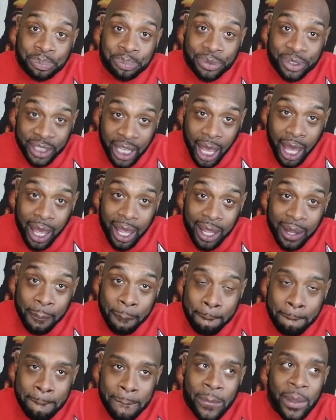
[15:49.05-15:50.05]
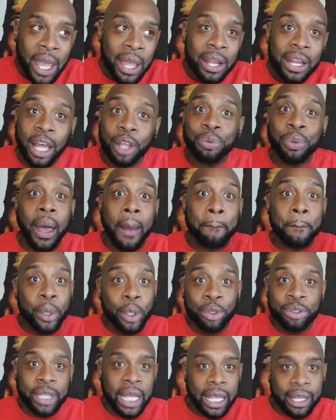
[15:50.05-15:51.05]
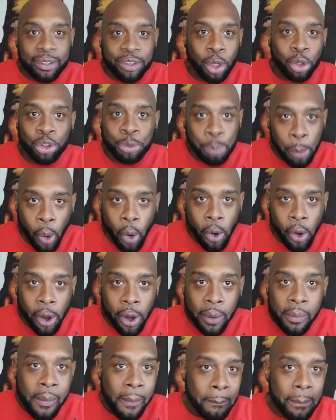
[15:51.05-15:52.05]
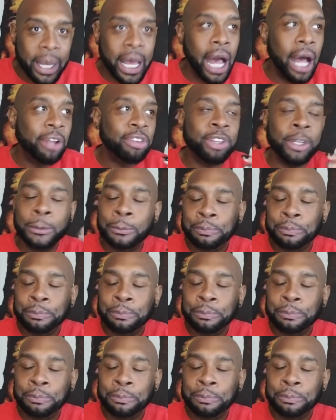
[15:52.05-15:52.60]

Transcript: Okay? That's why Poosak is so spoiled because